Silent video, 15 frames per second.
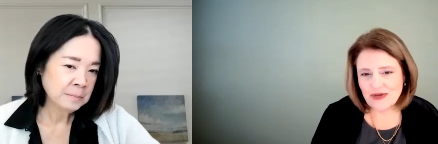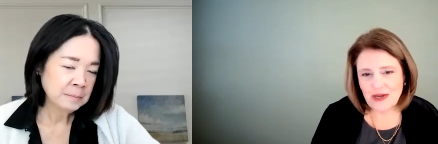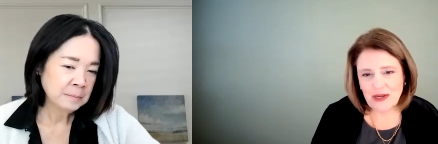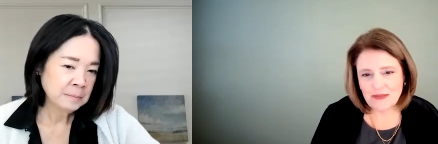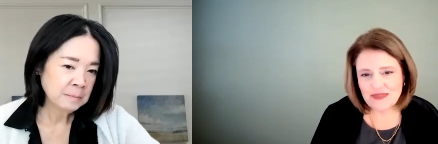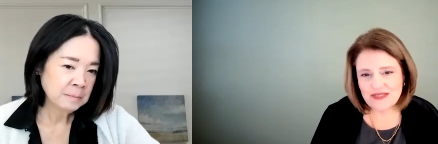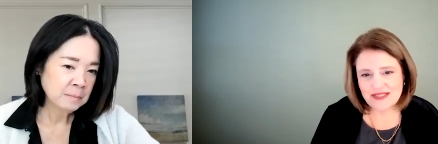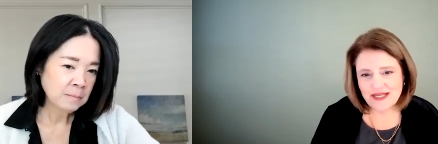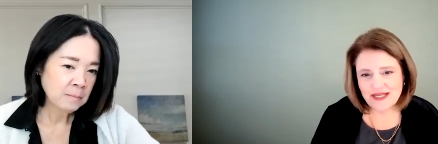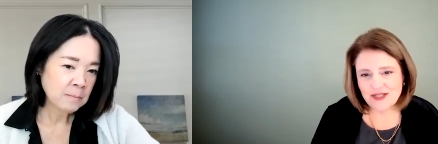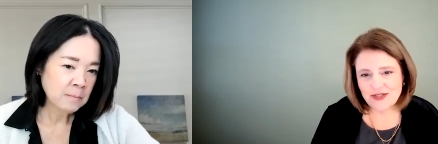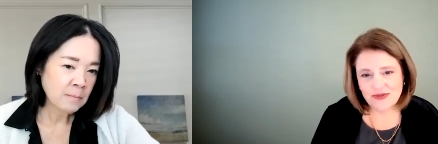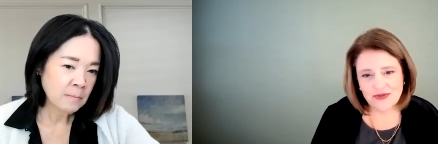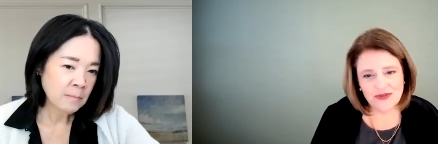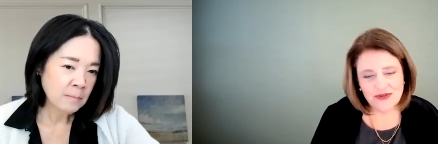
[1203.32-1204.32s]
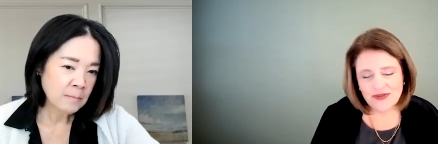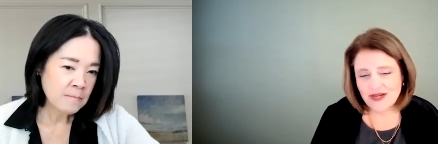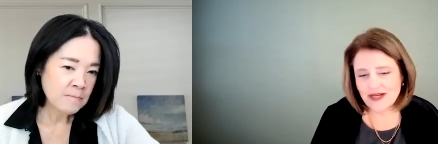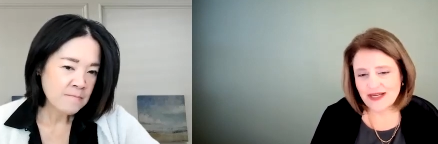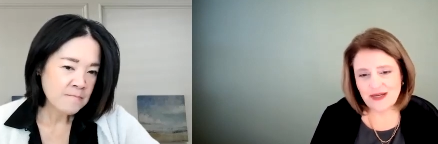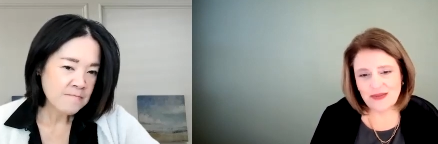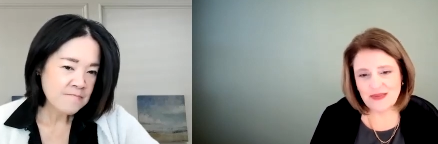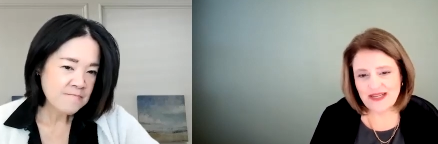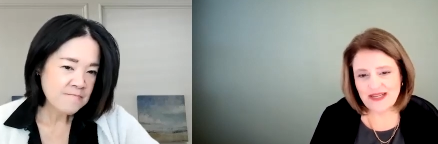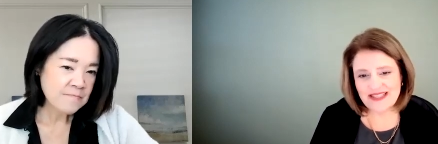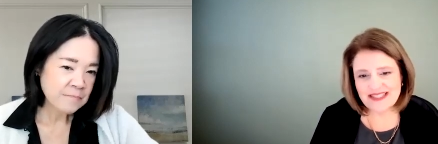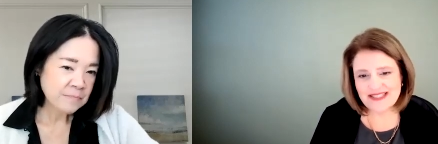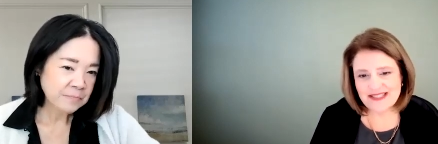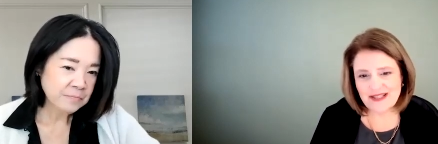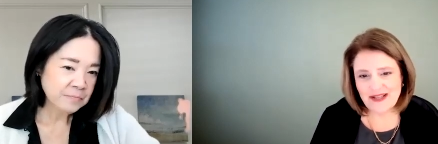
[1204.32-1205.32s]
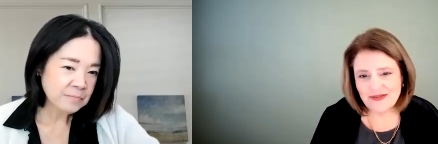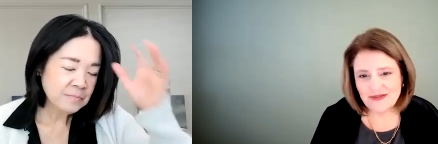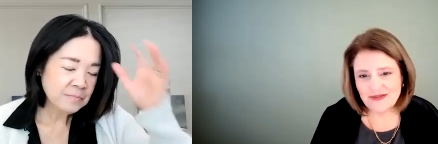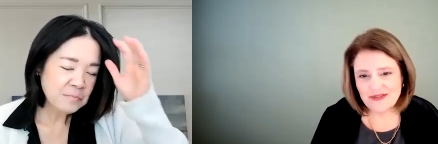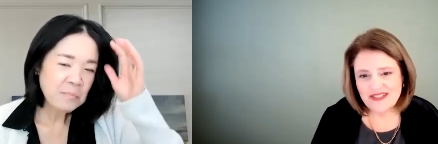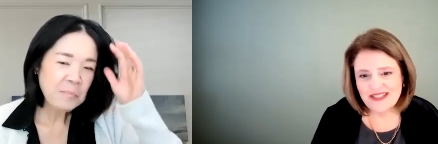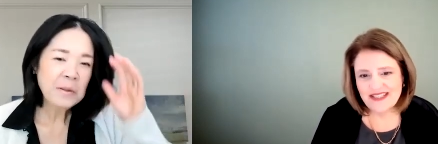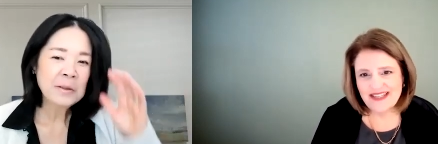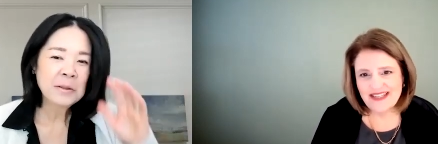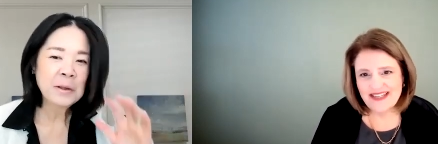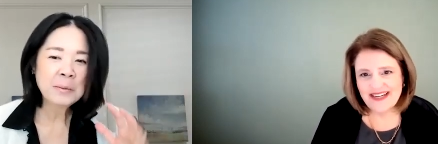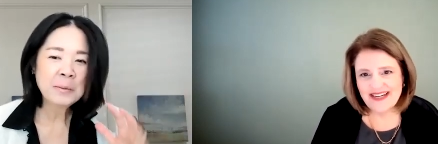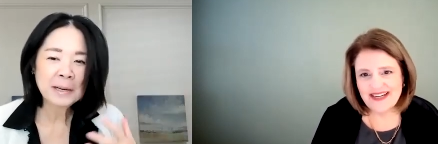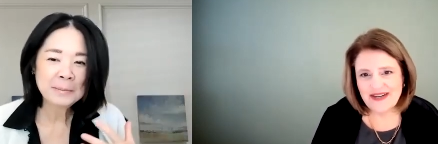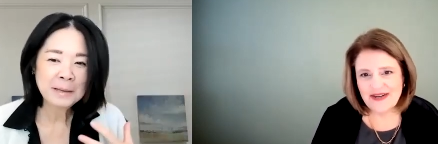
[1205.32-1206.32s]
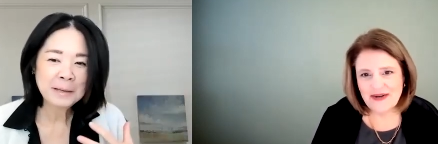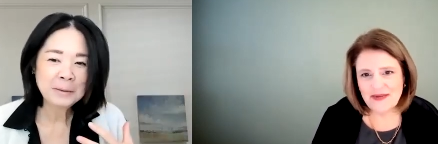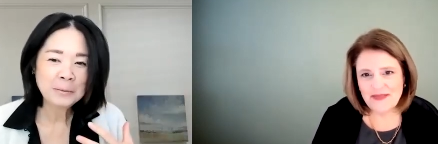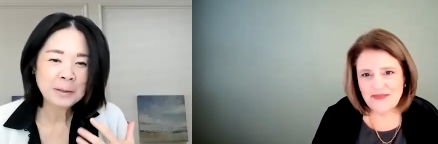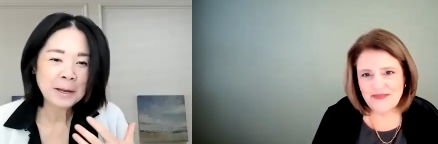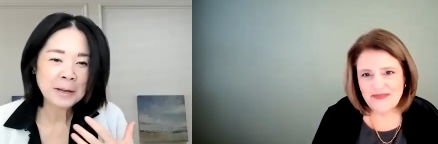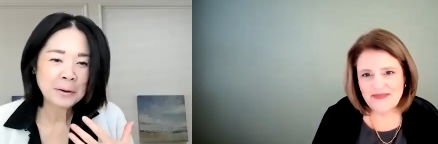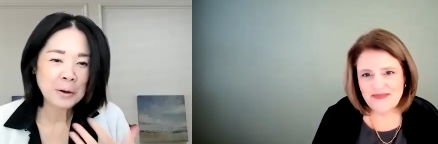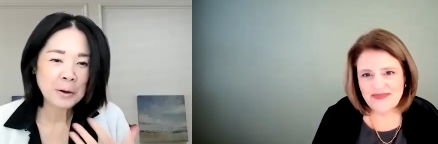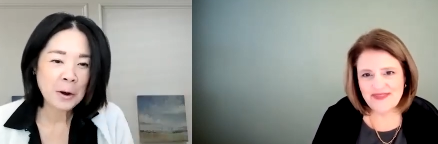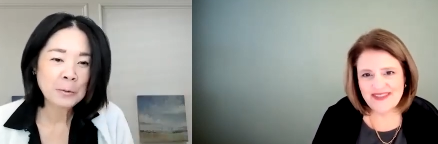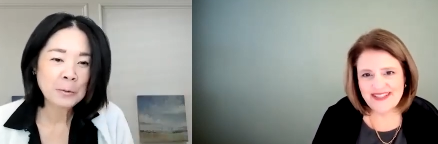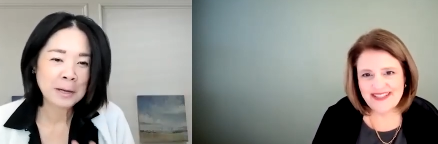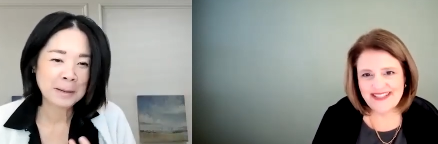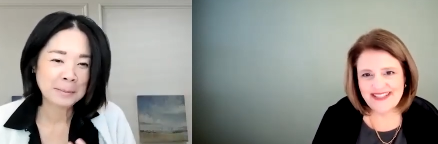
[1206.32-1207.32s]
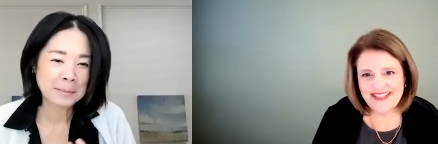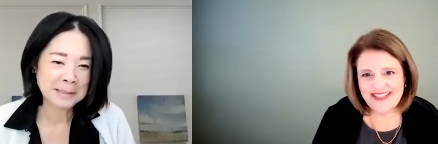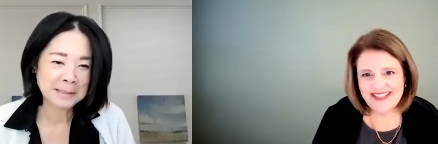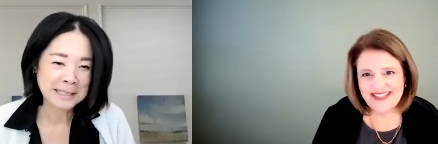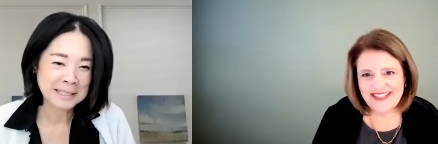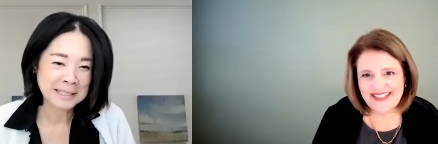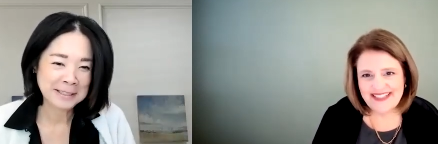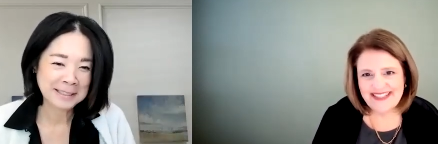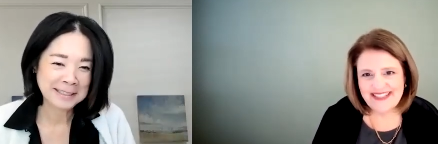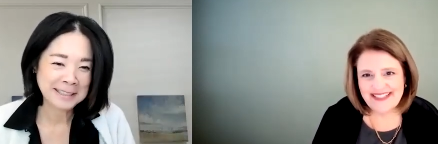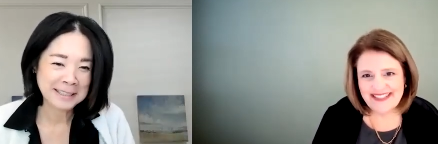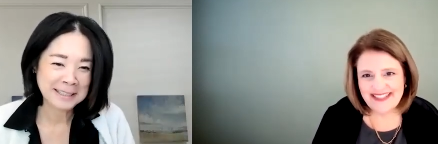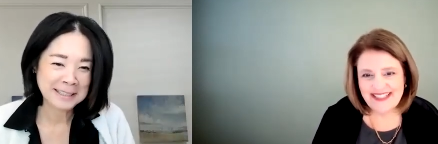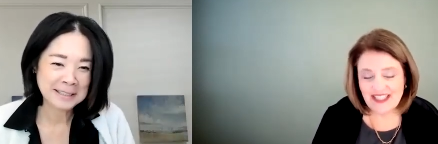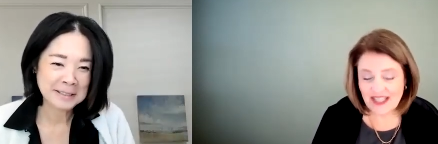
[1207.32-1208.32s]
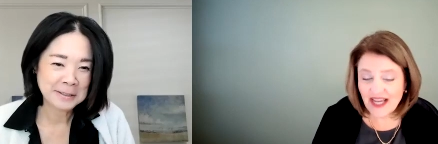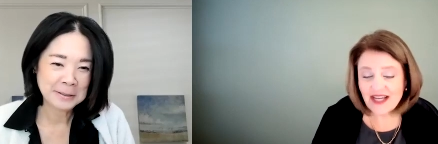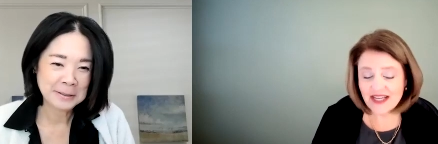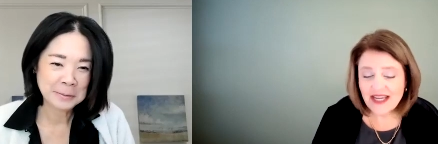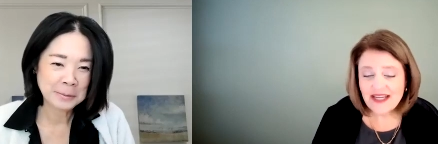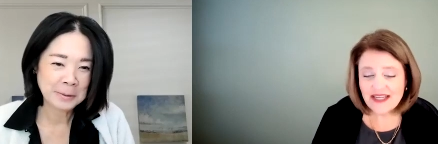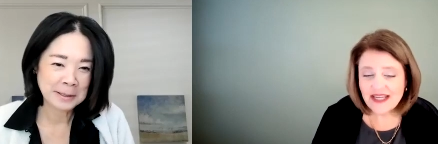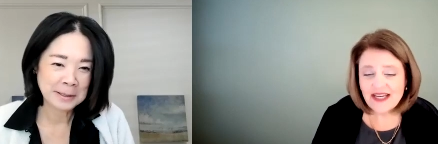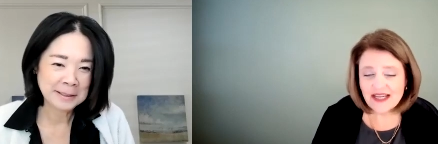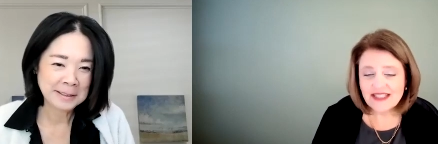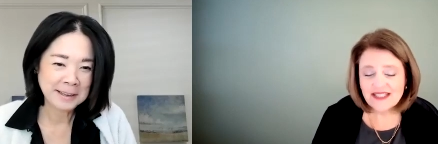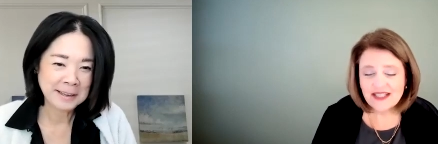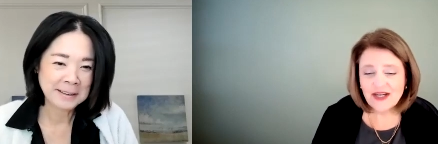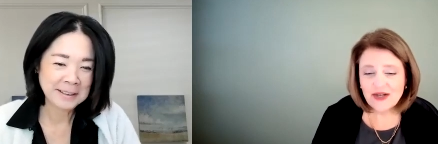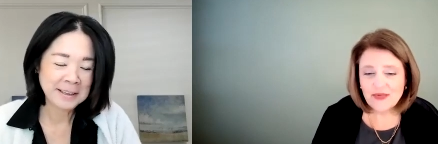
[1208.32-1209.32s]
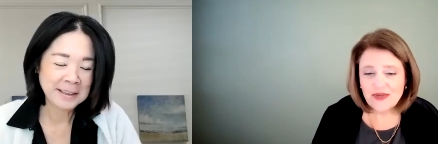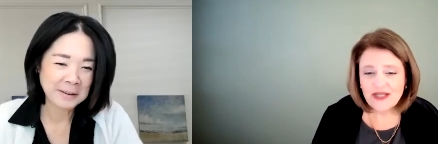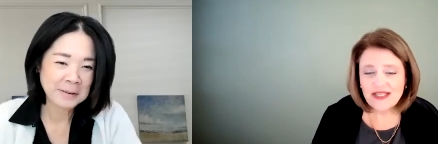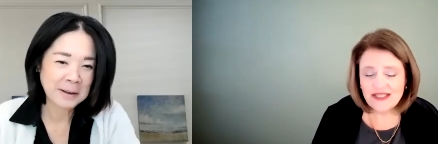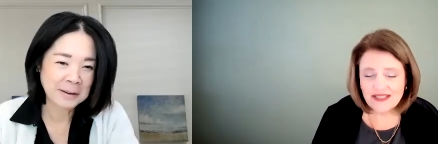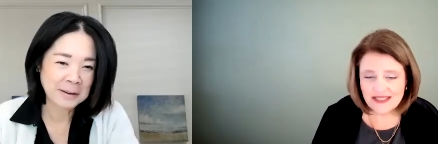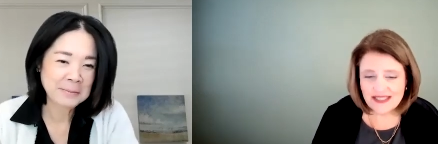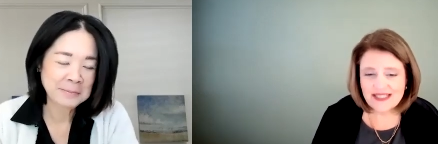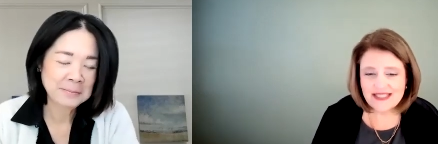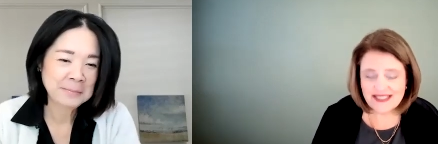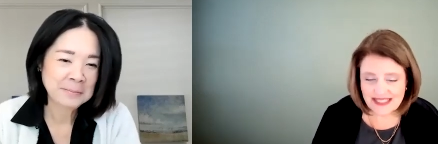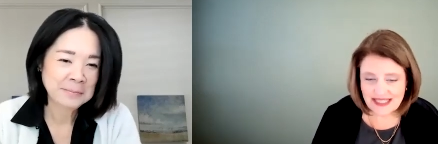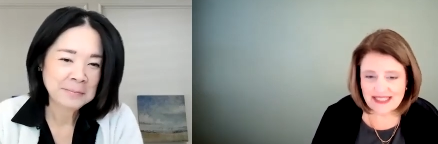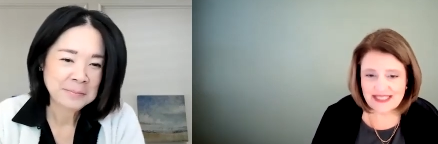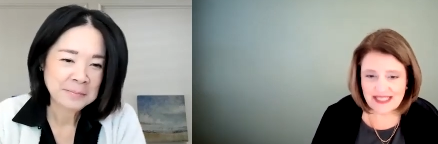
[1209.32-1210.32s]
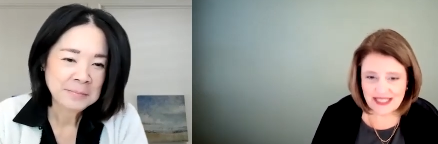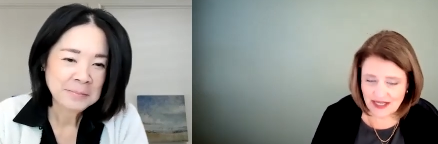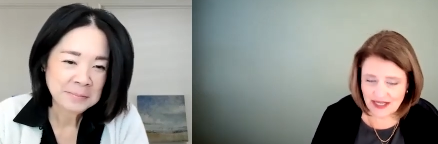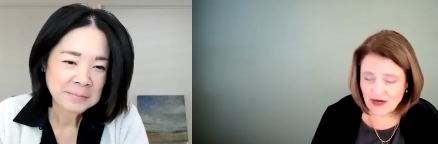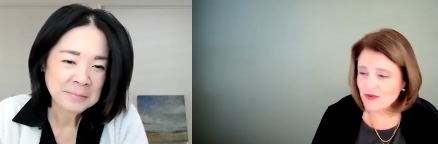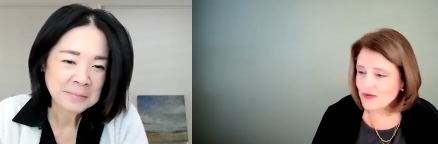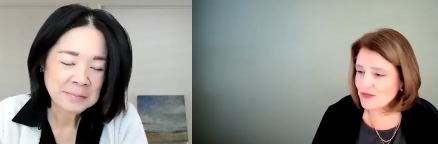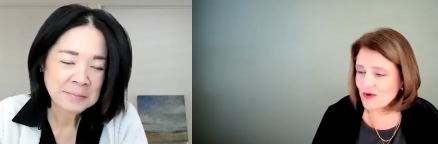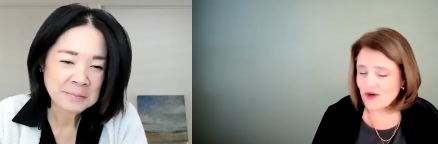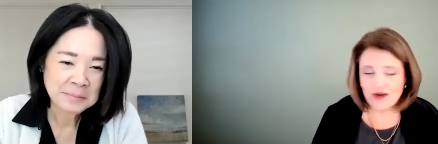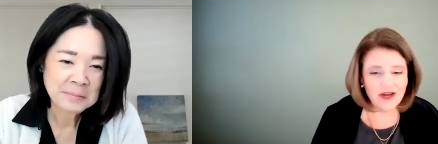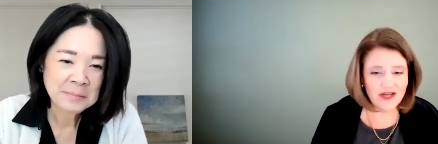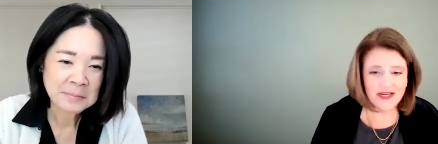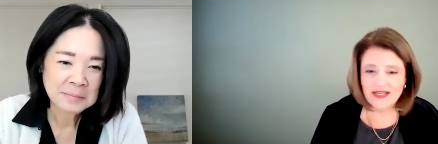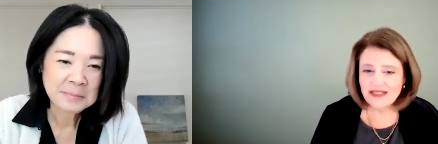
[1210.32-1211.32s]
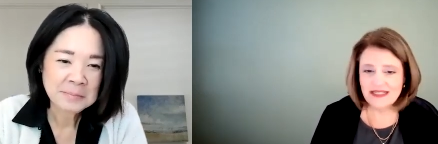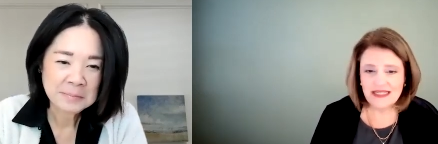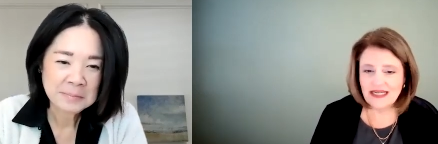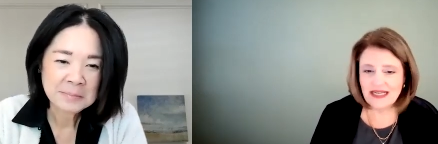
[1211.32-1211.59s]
Speaker 1: compensation, or you're not going to be at this level.
Speaker 2: No, but I mean, what about your own compensation? Like, yeah, yeah, yeah. No, we, this C E O would work on it.